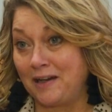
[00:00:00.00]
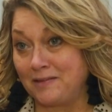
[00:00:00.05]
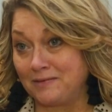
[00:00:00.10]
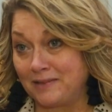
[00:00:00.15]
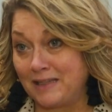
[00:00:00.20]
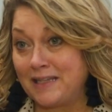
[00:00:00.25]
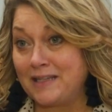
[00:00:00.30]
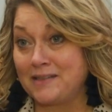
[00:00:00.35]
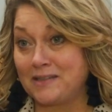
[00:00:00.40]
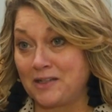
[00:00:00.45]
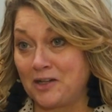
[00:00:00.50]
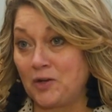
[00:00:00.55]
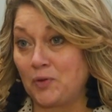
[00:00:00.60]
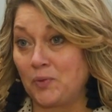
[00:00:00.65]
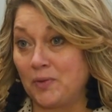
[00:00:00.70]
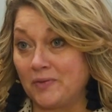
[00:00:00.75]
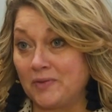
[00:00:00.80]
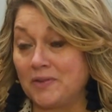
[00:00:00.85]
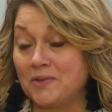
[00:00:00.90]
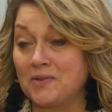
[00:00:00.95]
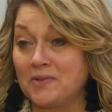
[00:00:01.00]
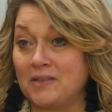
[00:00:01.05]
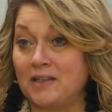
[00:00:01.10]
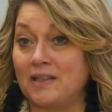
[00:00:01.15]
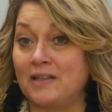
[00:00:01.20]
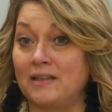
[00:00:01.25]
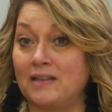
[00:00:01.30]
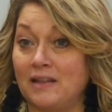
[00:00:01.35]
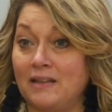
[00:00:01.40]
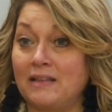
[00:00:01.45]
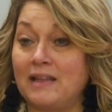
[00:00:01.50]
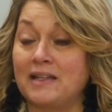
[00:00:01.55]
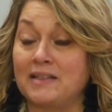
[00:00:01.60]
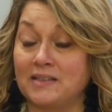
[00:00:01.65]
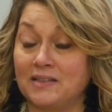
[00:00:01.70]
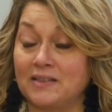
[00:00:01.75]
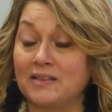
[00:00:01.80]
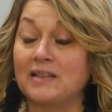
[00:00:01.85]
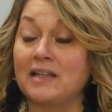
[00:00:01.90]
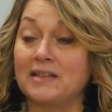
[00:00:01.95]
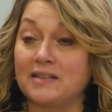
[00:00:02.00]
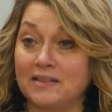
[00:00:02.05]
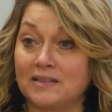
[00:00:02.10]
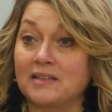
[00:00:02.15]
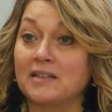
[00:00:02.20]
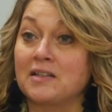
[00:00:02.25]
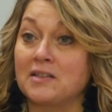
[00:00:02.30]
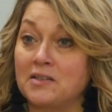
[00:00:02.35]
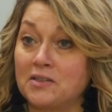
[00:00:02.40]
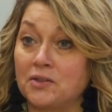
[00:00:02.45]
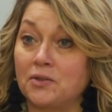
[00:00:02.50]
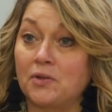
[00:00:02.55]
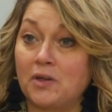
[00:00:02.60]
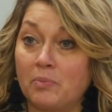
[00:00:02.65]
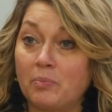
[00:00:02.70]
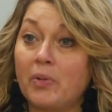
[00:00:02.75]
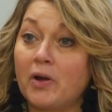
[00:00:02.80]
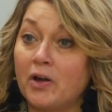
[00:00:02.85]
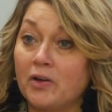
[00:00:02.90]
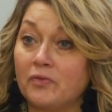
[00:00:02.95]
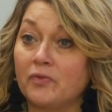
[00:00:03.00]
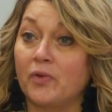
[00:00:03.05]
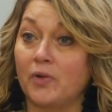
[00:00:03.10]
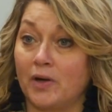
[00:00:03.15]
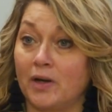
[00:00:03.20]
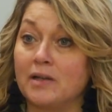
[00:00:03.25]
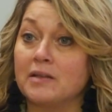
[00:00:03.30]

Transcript: our lakes and our rivers, and that's, that's the concerning part for